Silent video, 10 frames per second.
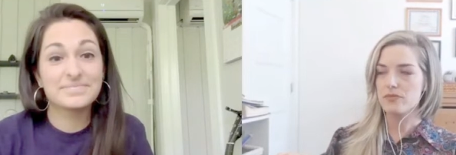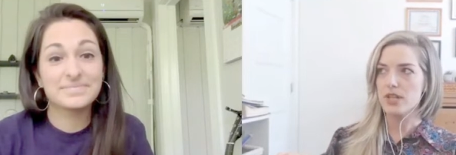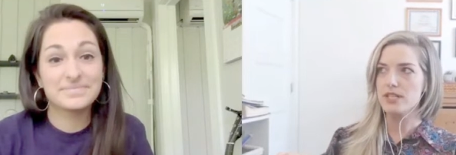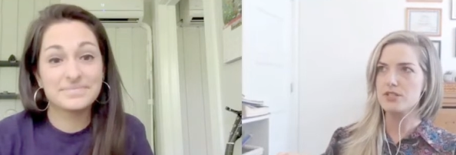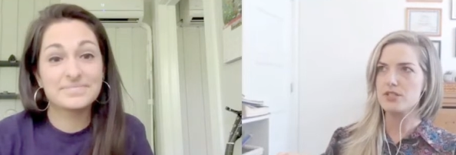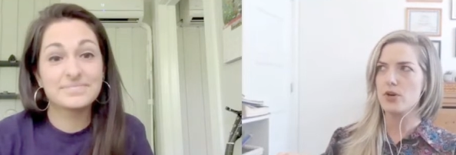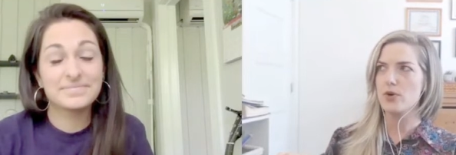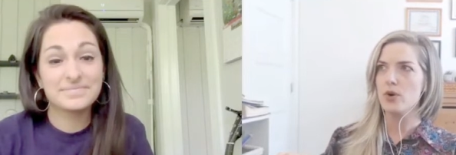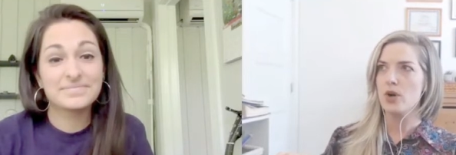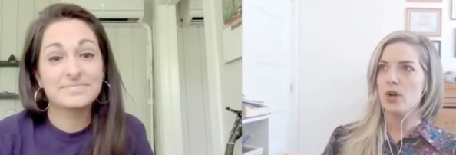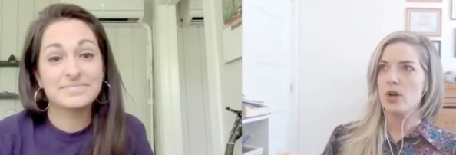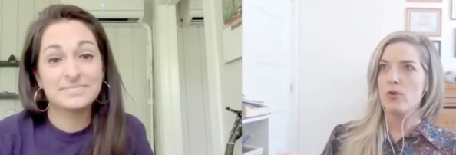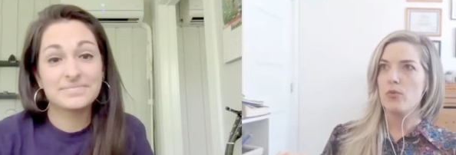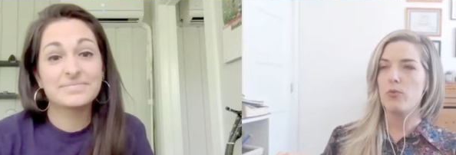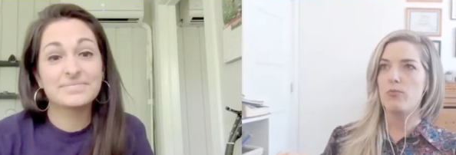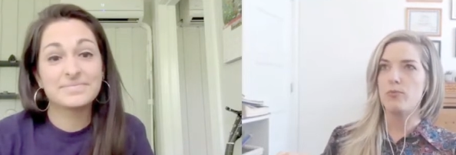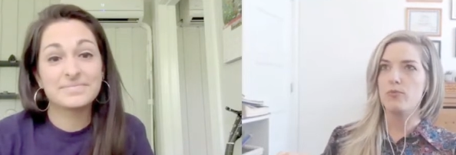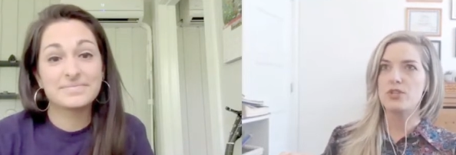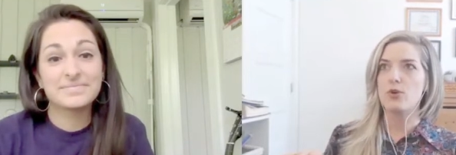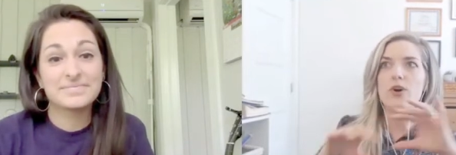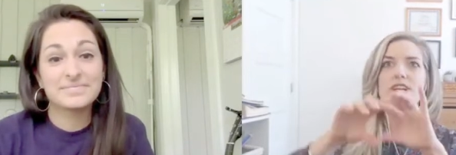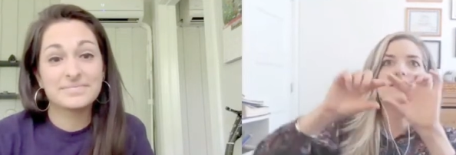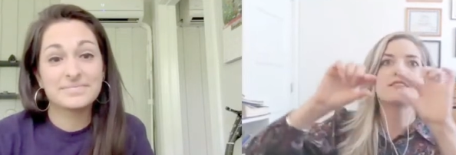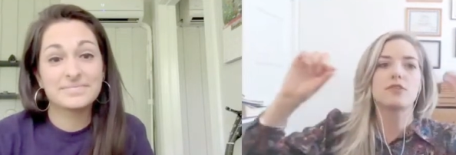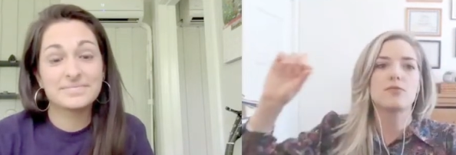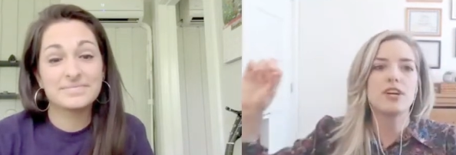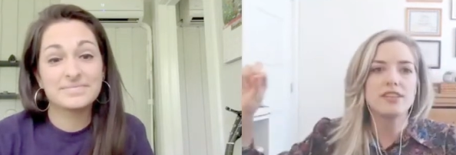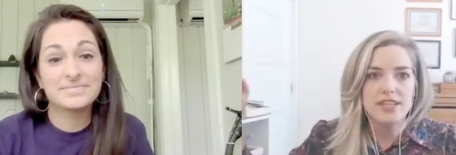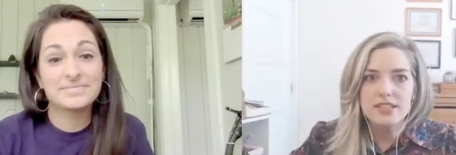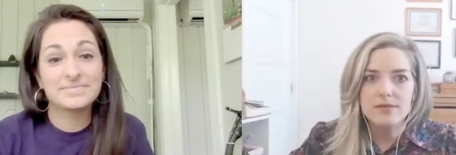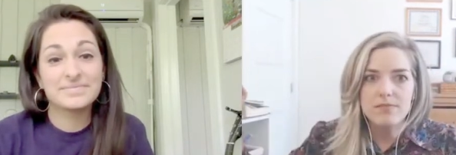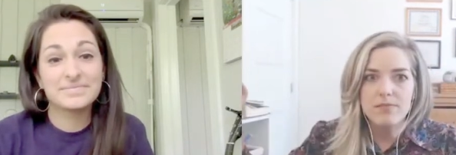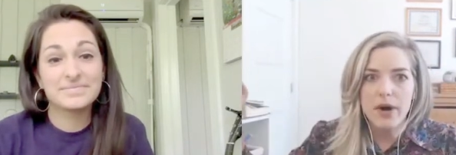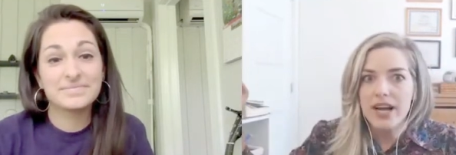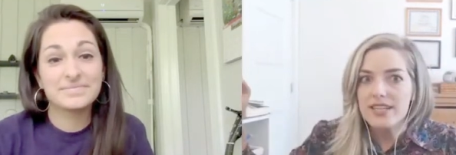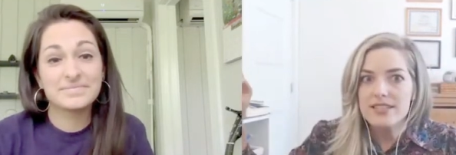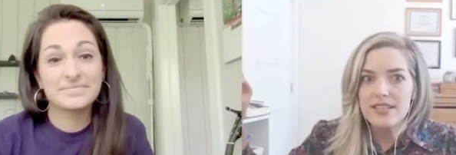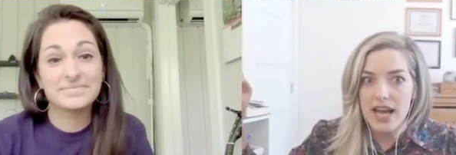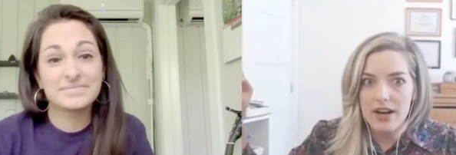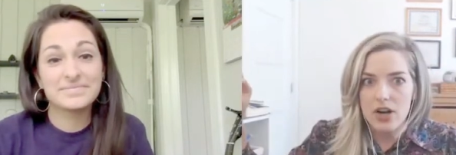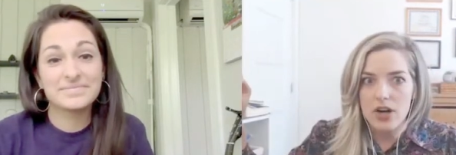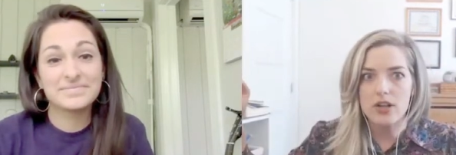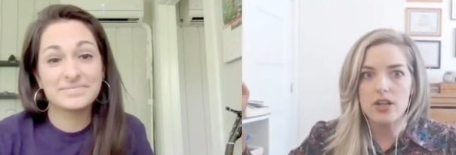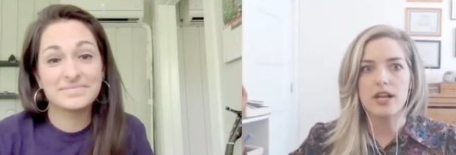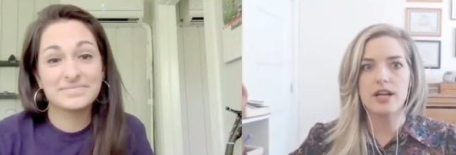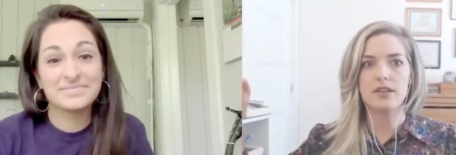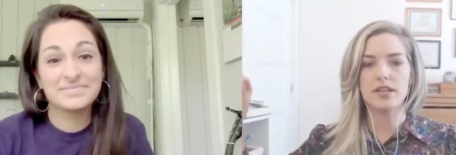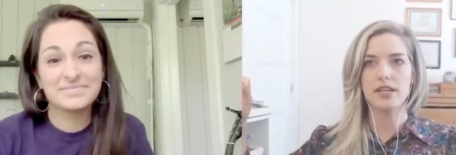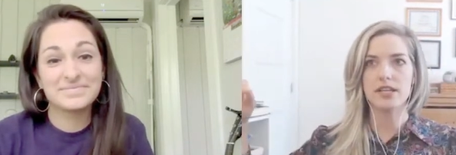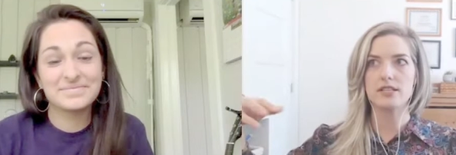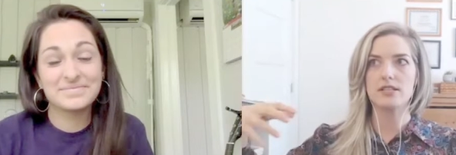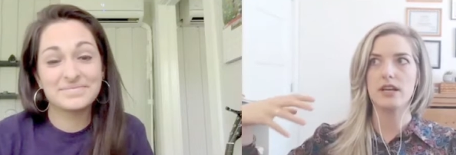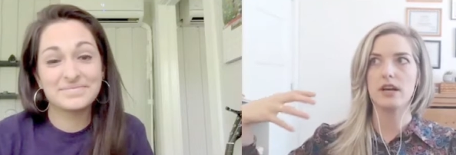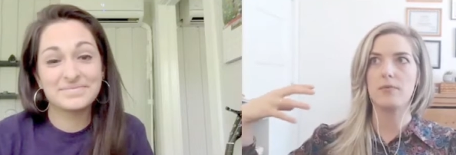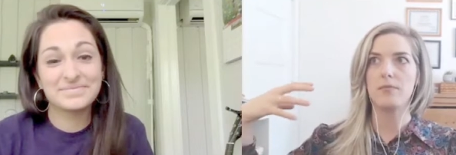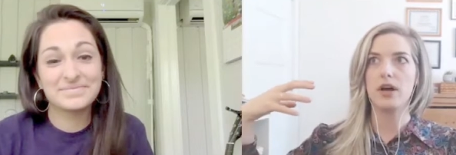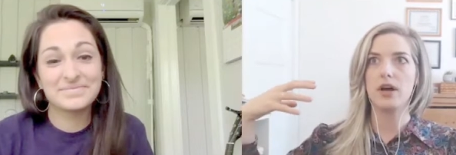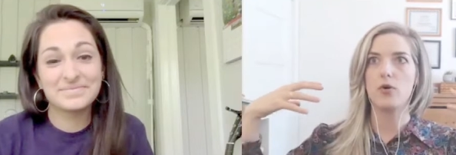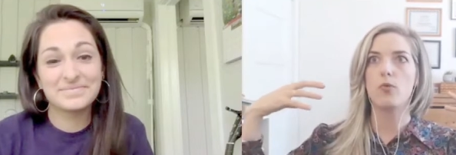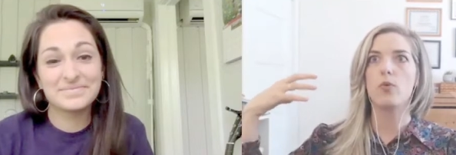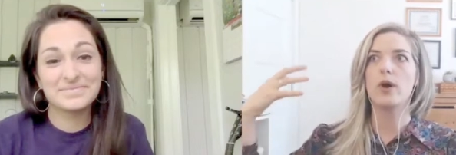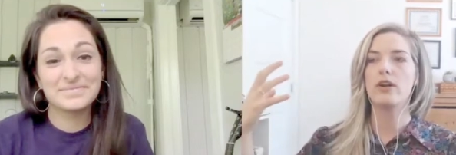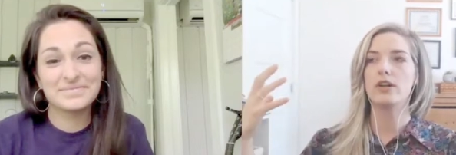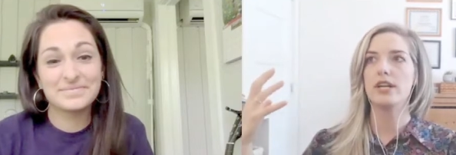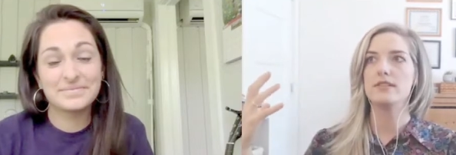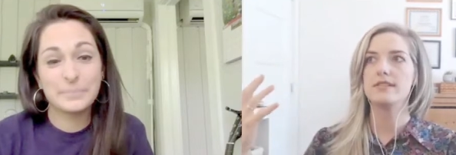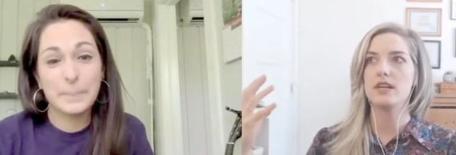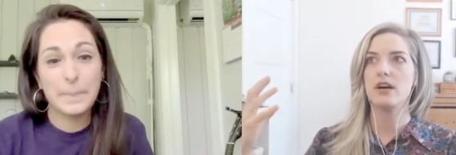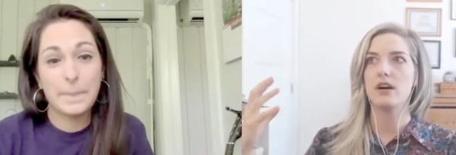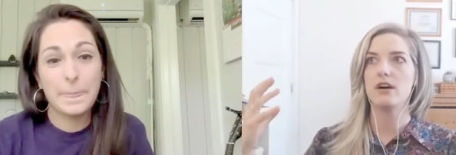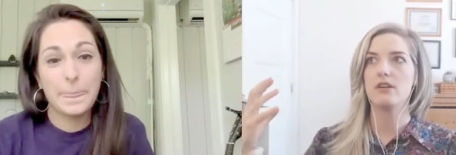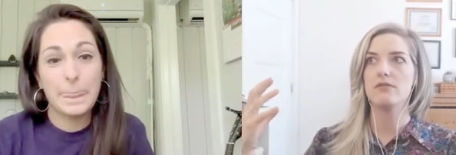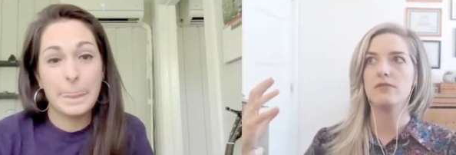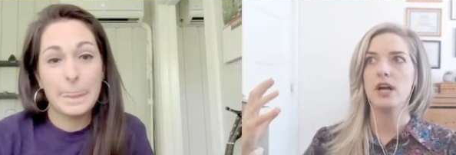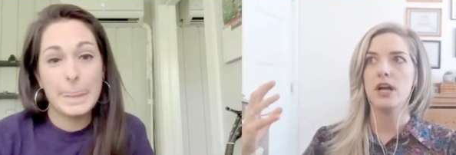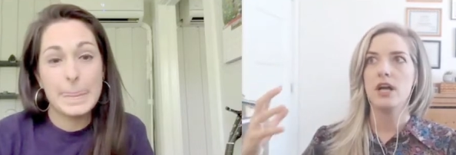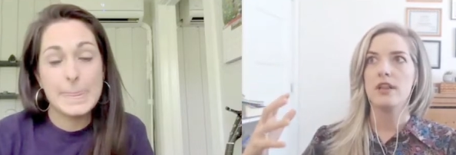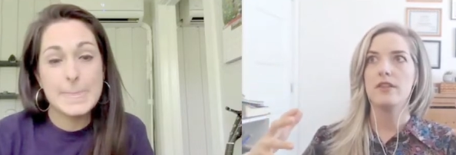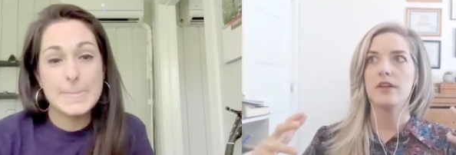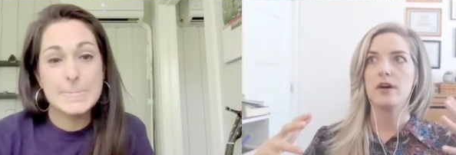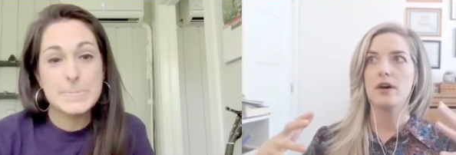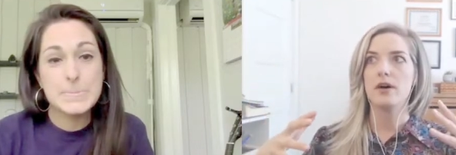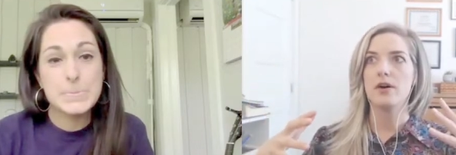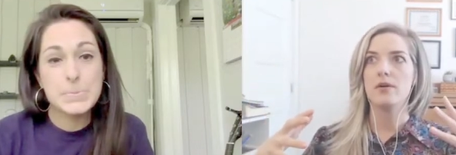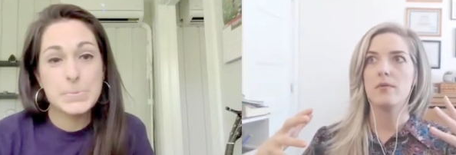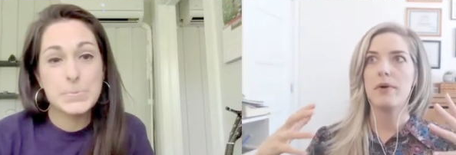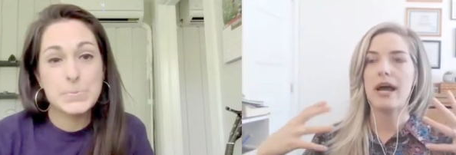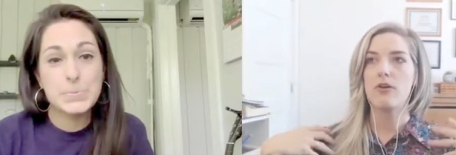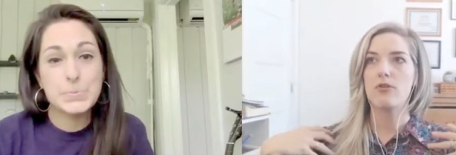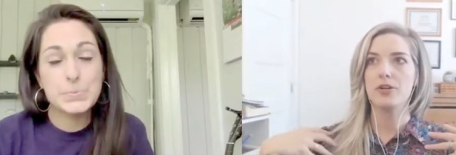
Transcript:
Speaker 1: and so so what is the thread that binds that all? And I think it's um an awareness of the power